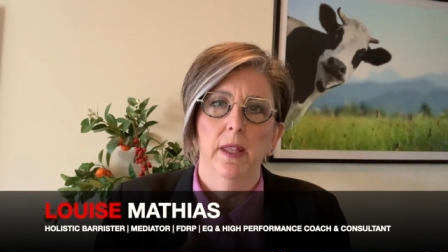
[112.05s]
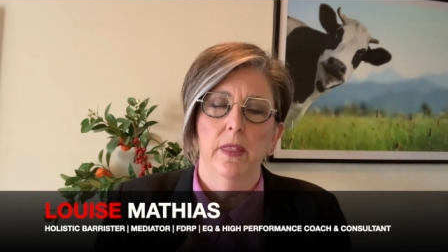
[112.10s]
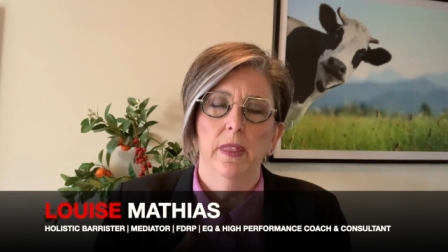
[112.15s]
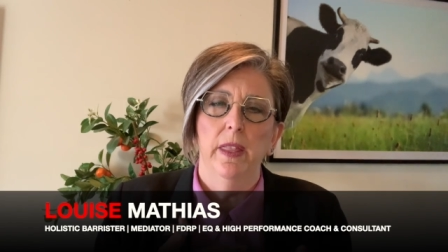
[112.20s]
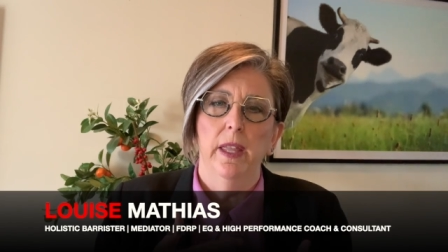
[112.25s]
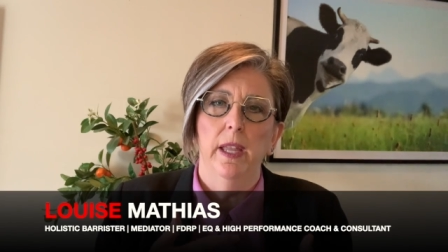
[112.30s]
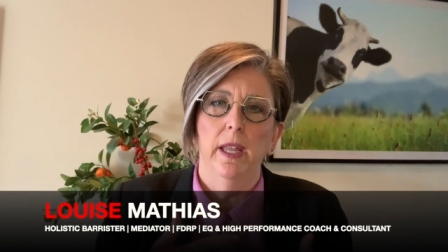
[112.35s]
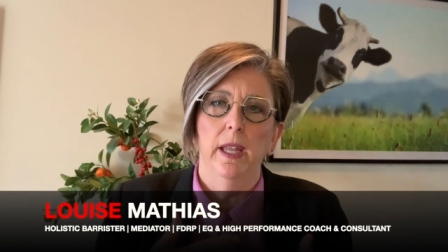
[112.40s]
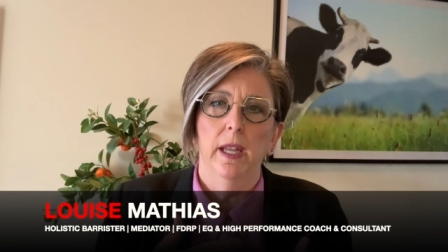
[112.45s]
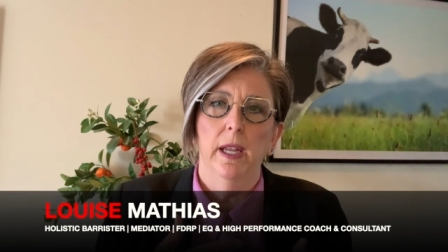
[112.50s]

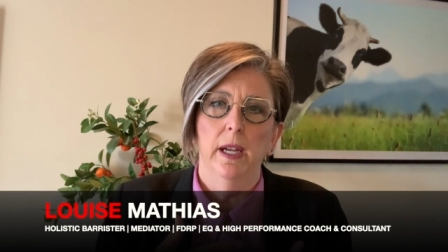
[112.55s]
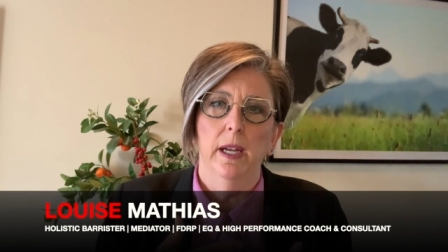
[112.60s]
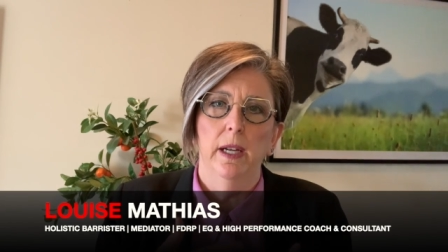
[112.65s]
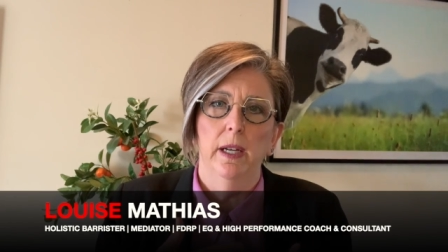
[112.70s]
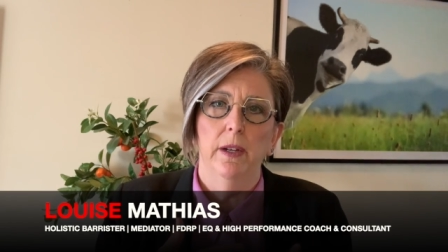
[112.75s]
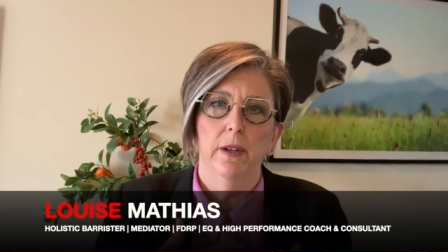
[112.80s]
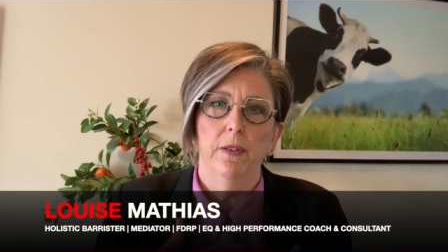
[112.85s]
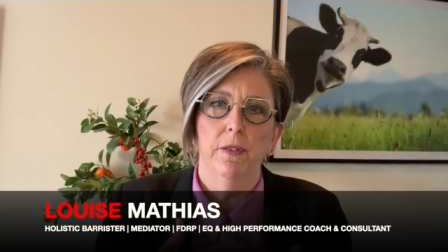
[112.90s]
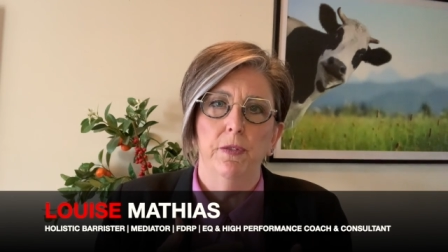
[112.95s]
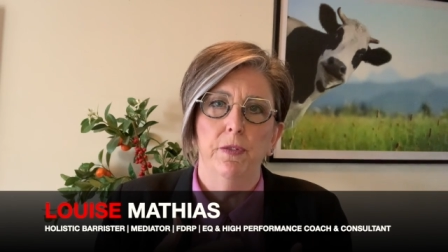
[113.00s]

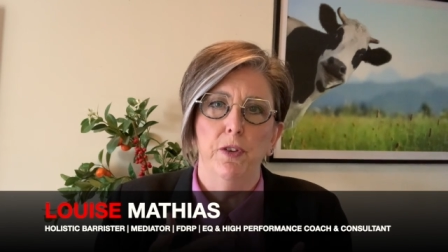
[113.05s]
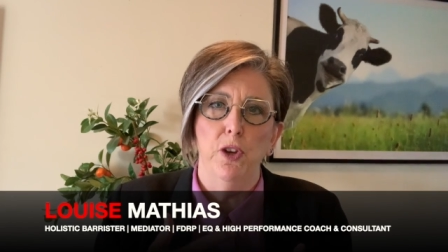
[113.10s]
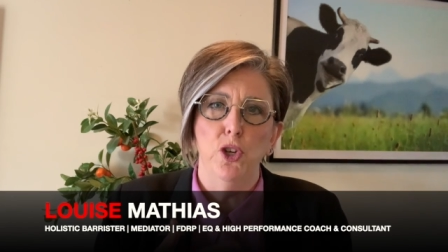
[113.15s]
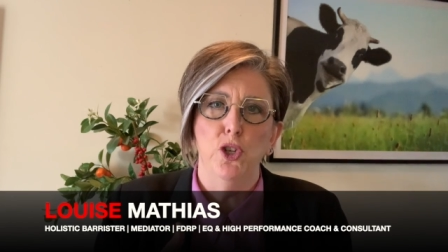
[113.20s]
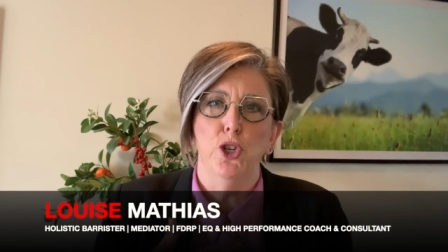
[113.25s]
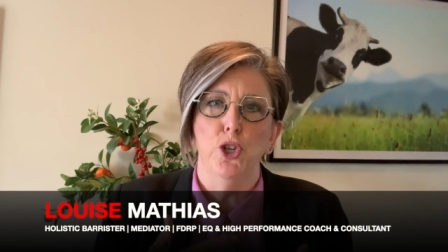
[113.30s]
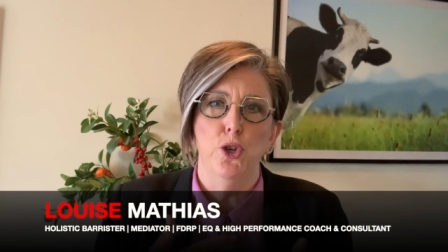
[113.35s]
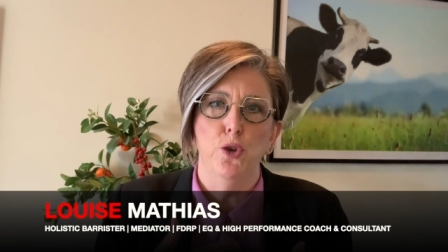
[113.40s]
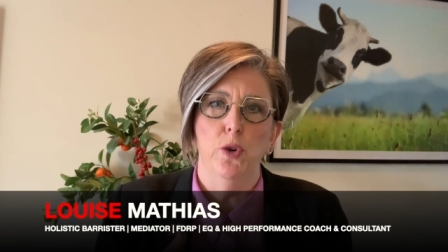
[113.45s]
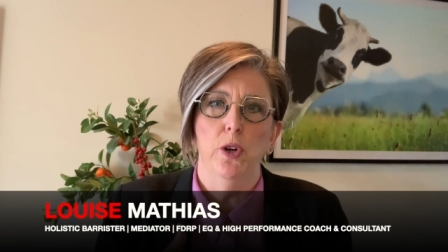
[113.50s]
their
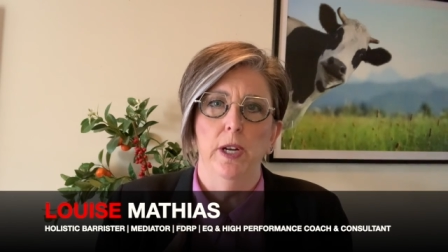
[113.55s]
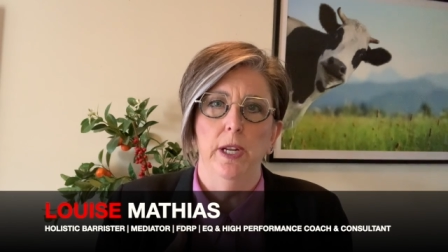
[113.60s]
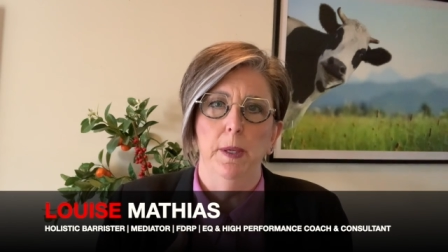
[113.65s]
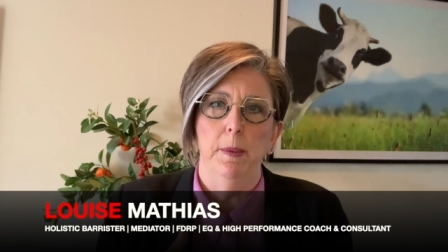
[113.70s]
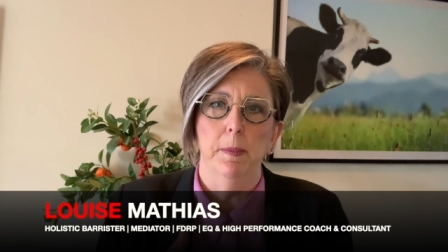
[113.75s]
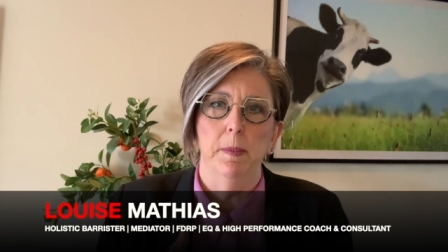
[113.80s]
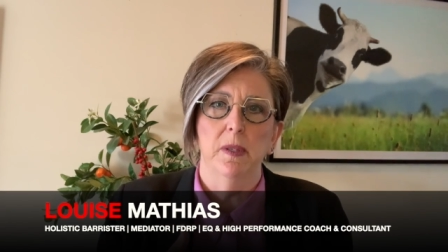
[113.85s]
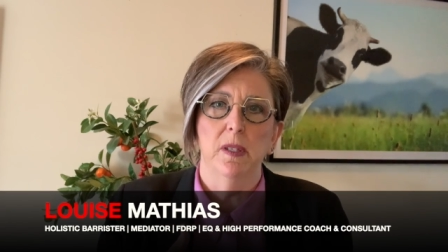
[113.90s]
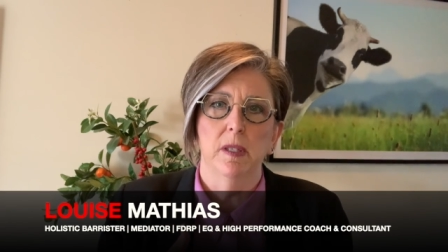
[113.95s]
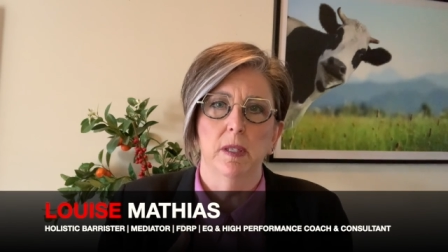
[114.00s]
future
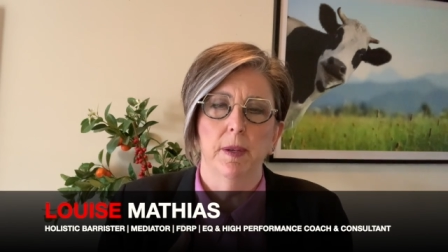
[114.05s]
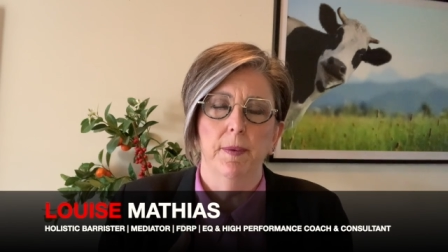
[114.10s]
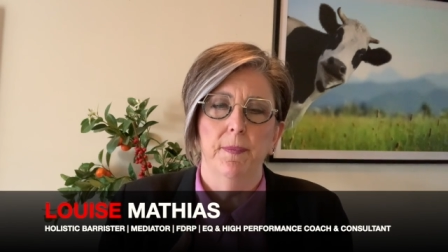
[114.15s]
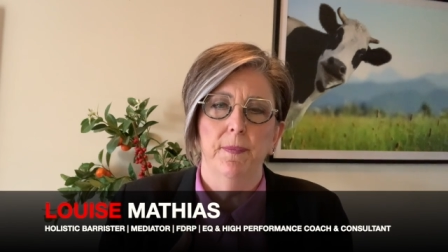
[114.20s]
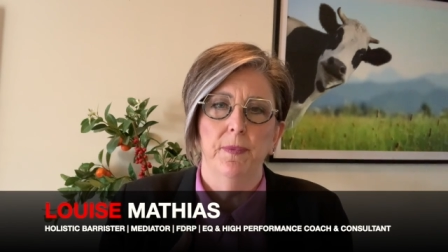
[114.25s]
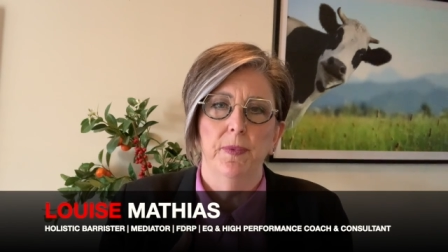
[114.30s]
dreams